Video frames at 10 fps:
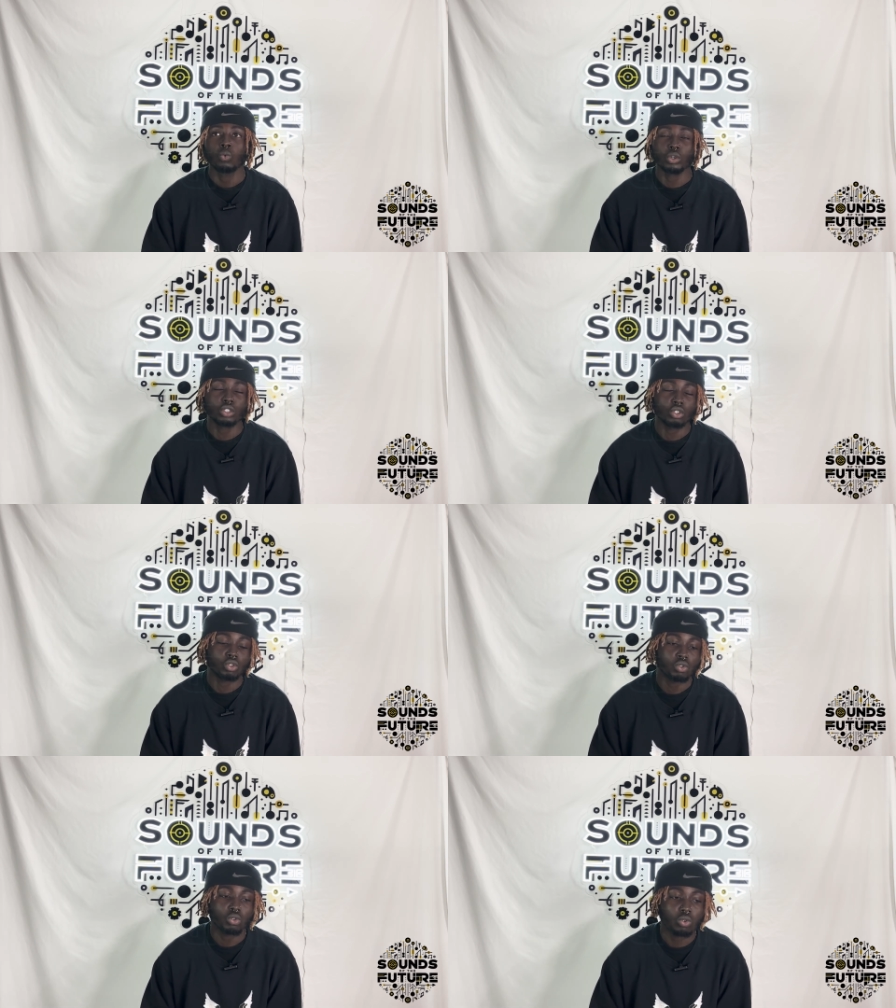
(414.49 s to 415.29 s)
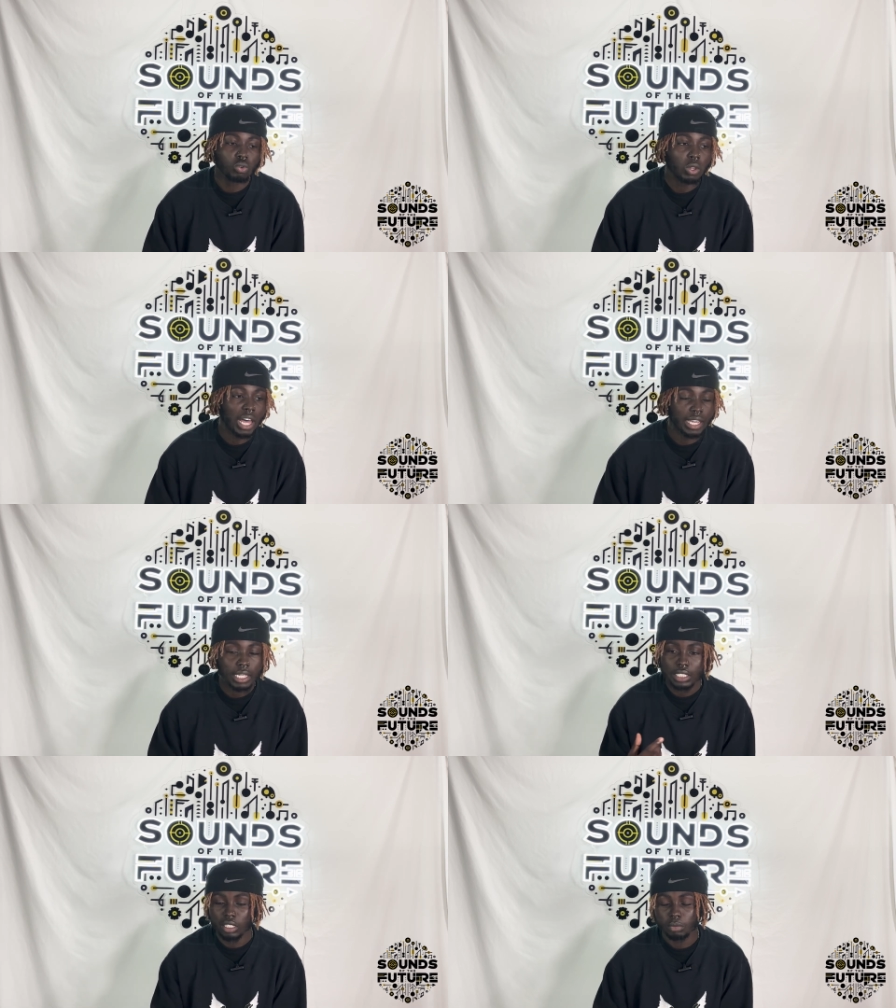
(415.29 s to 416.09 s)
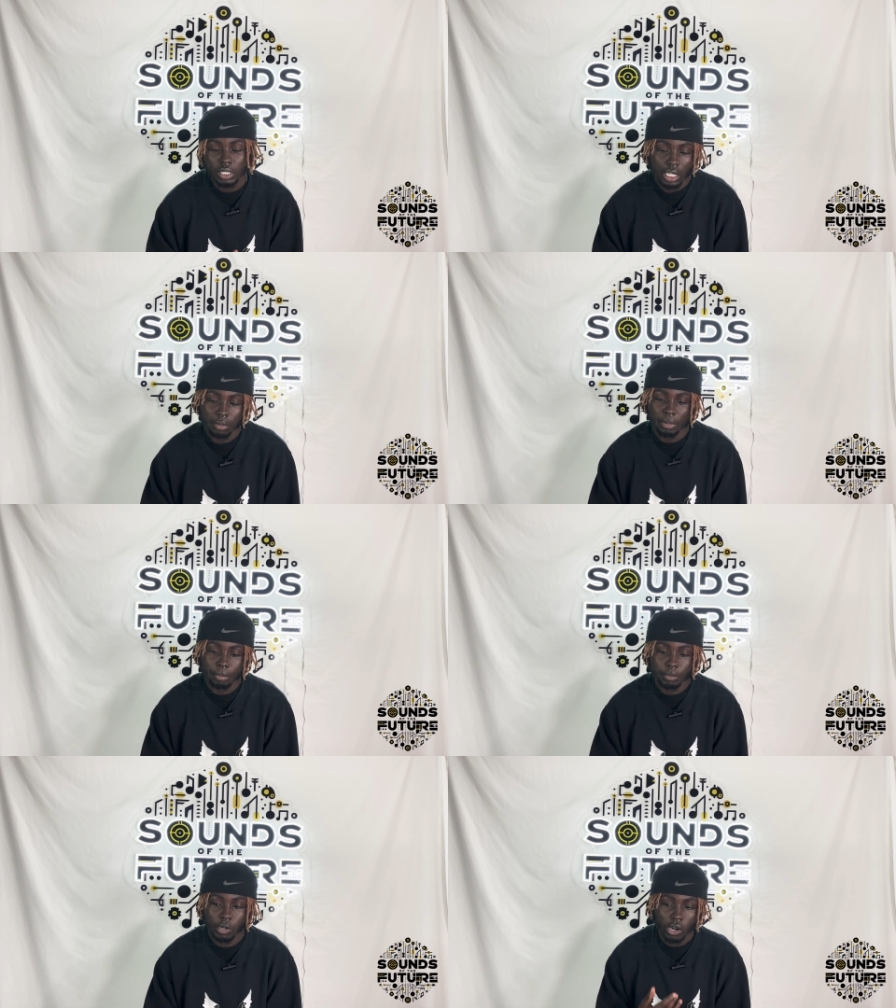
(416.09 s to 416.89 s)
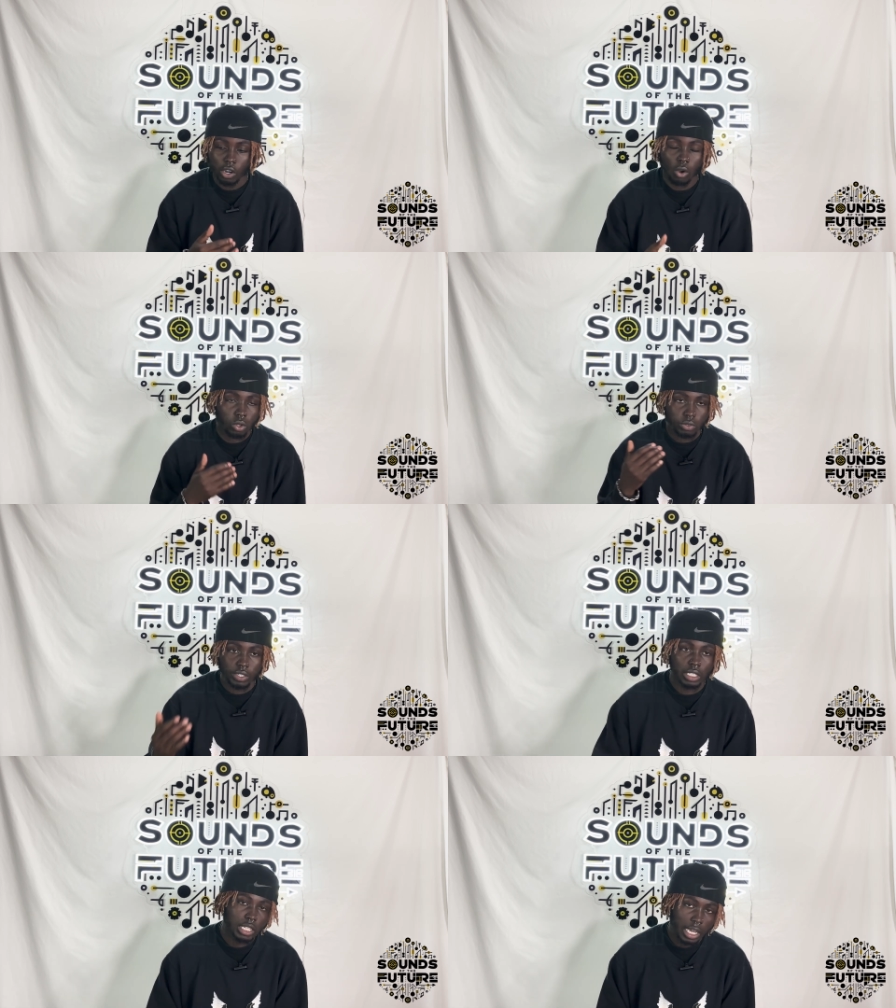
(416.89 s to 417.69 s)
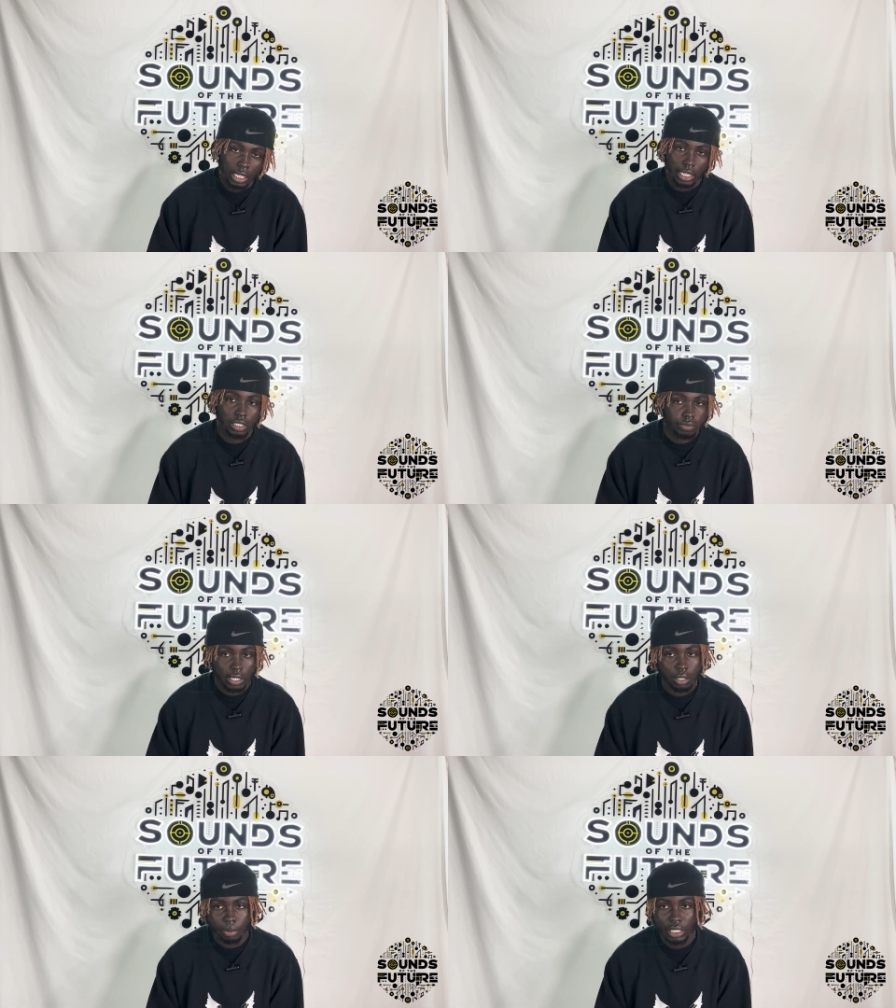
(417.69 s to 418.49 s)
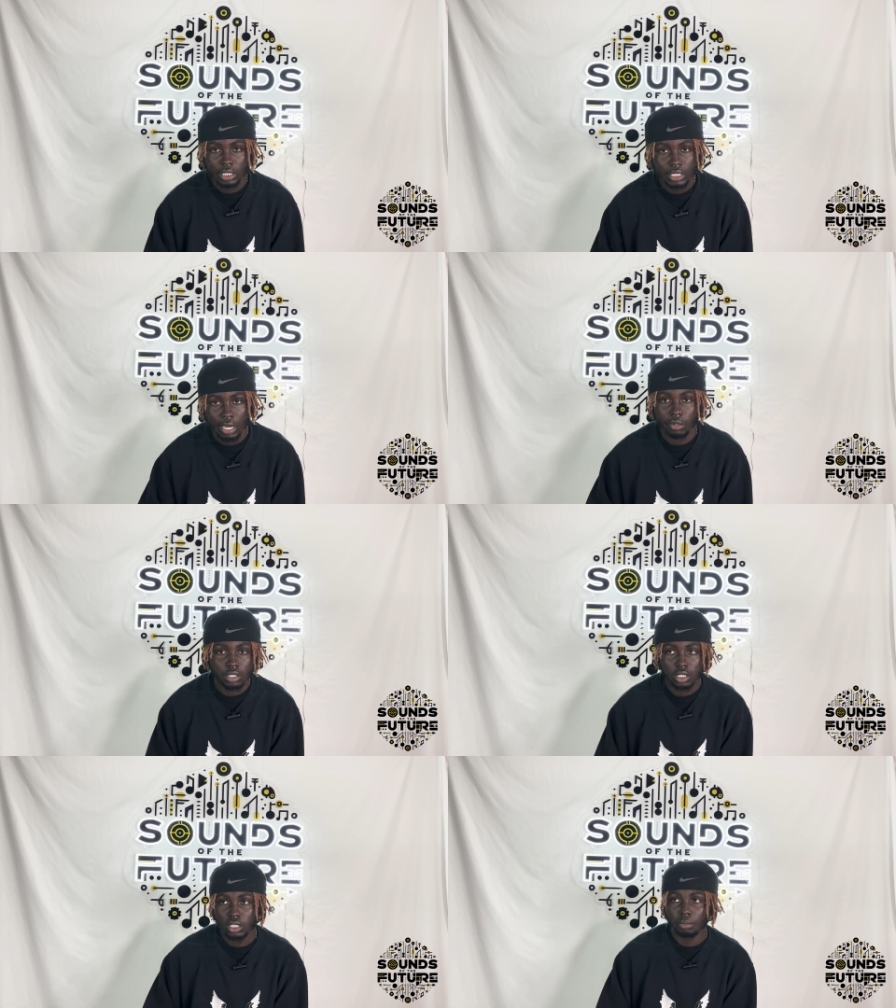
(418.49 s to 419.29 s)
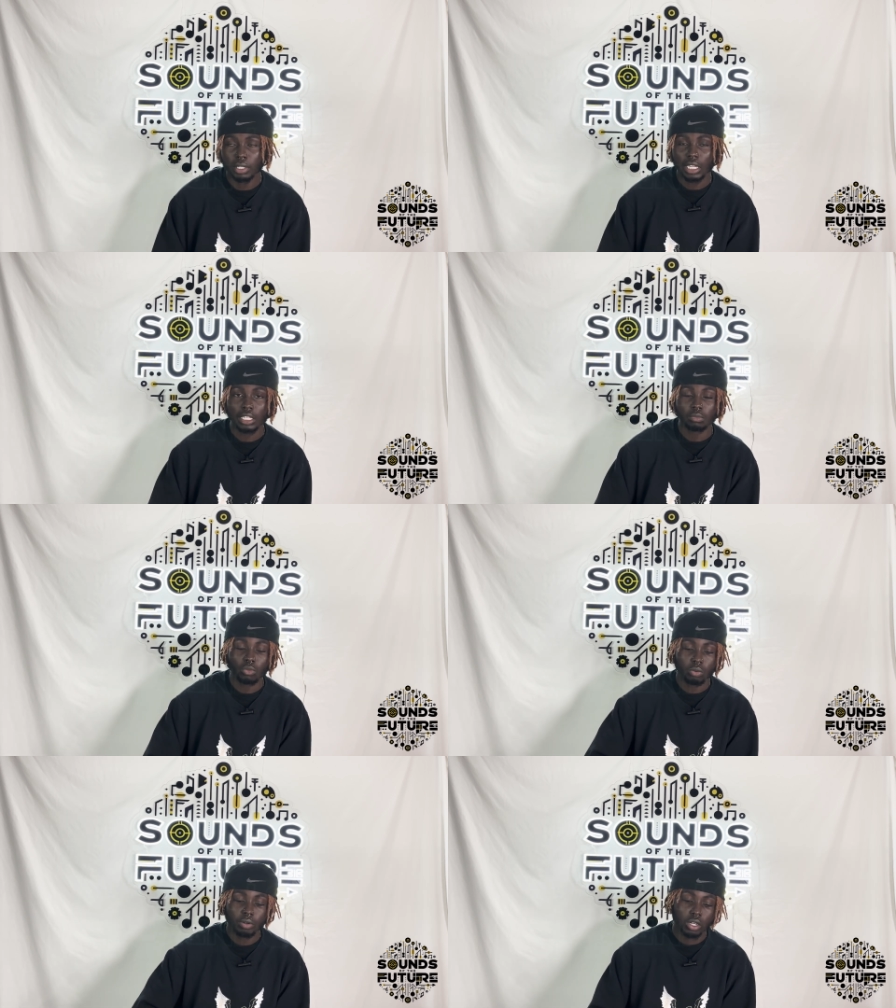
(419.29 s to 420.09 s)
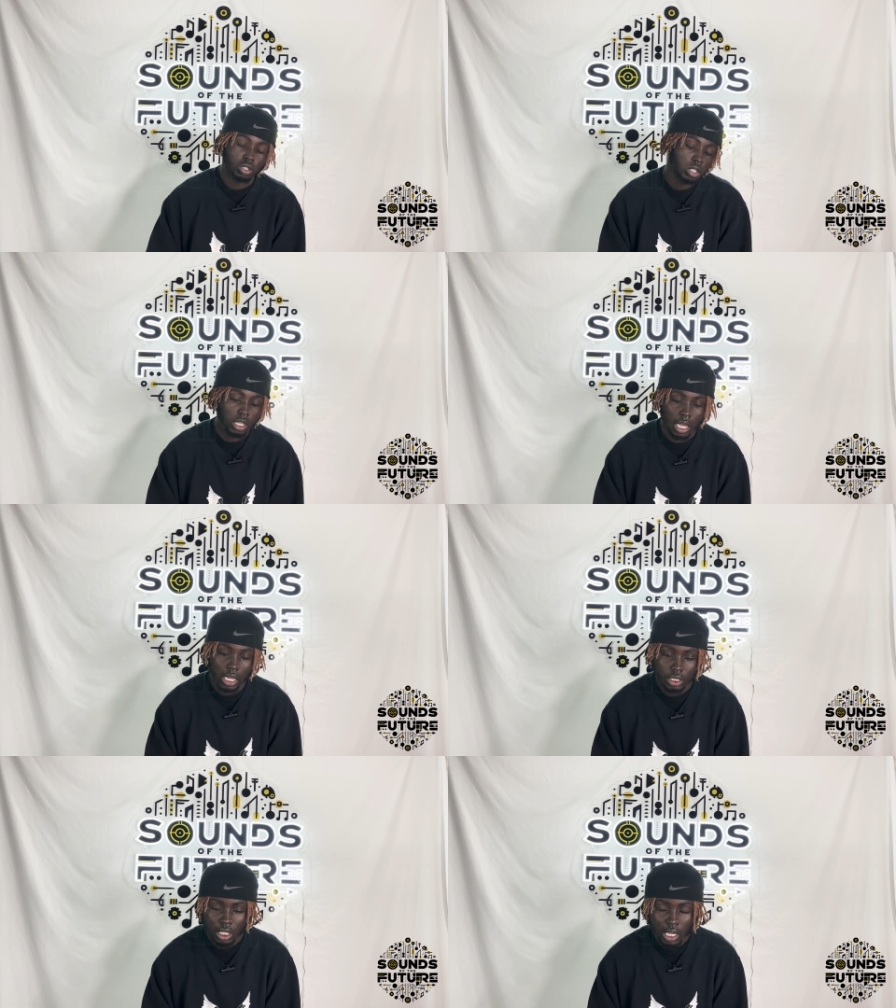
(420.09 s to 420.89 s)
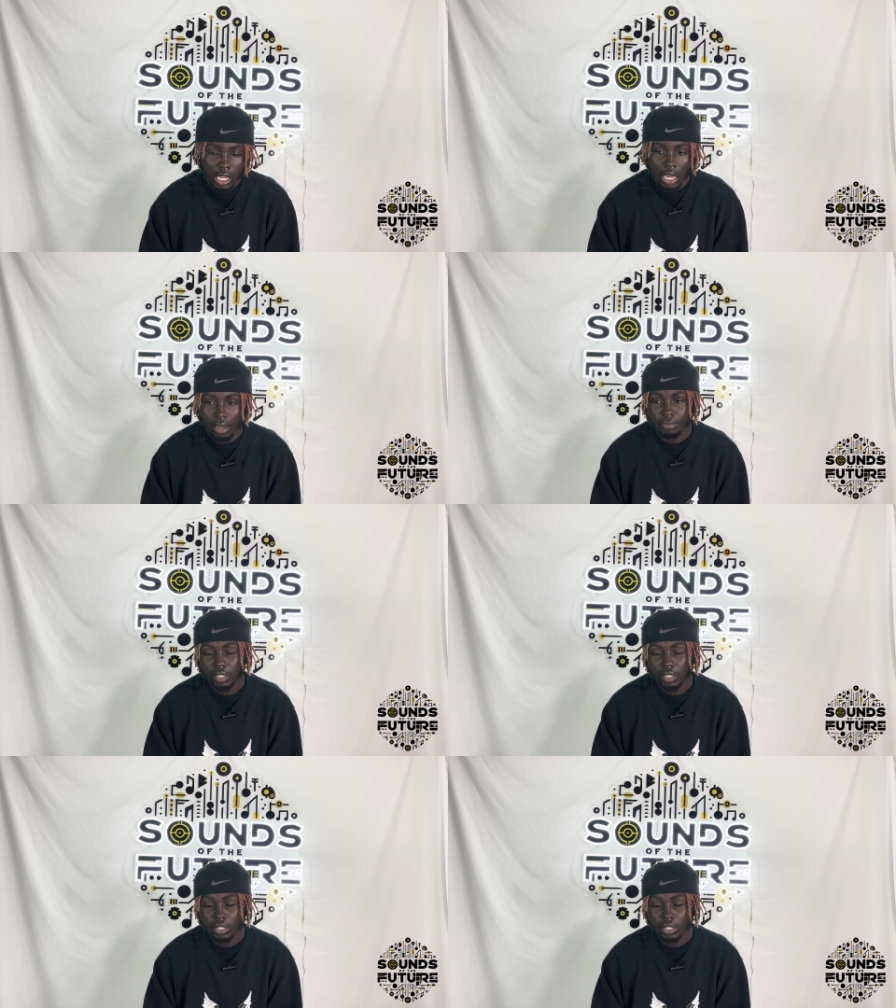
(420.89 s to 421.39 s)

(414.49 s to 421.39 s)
which is cool, I guess, at the beginning. But people aren't cultivating that and like developing the sound into something that's more personalized. I